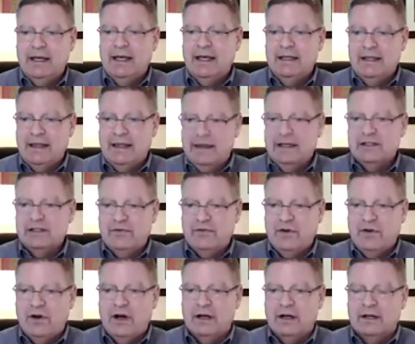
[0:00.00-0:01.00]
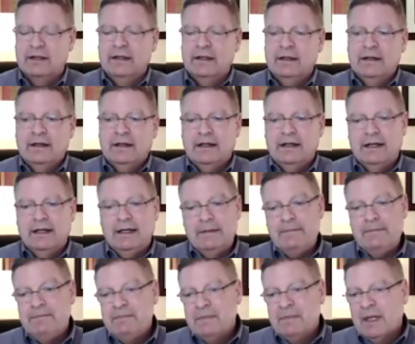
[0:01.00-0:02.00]
thus far.
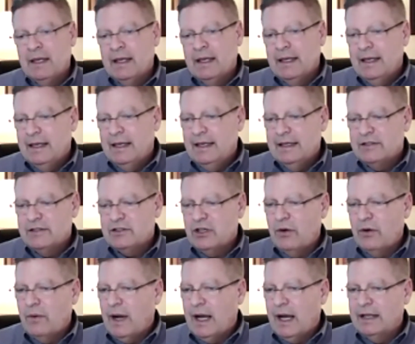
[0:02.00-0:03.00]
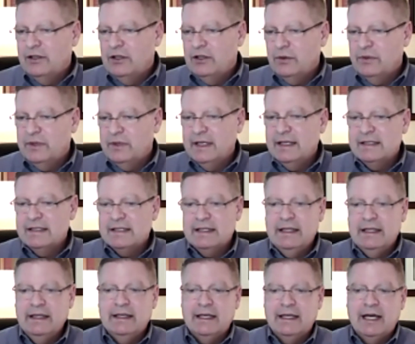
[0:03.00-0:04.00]
So I don't think it's
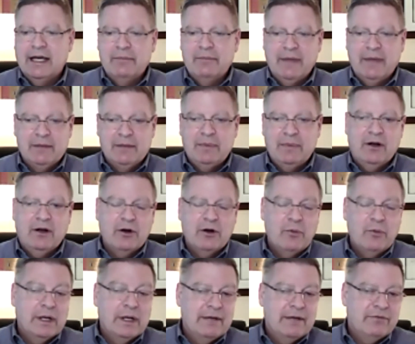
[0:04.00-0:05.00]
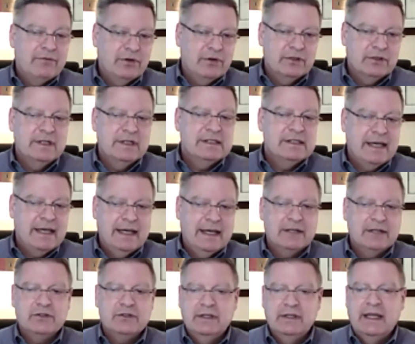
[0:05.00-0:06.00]
anything on manpower. What I've heard is
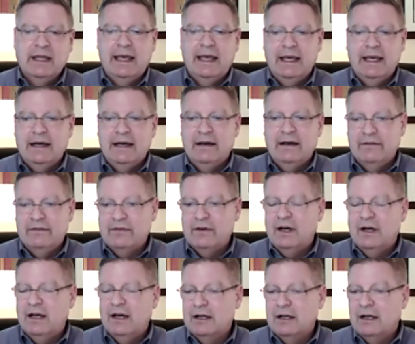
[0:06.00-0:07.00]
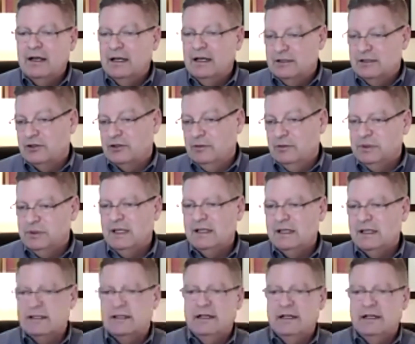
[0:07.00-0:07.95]
actually they have a surplus of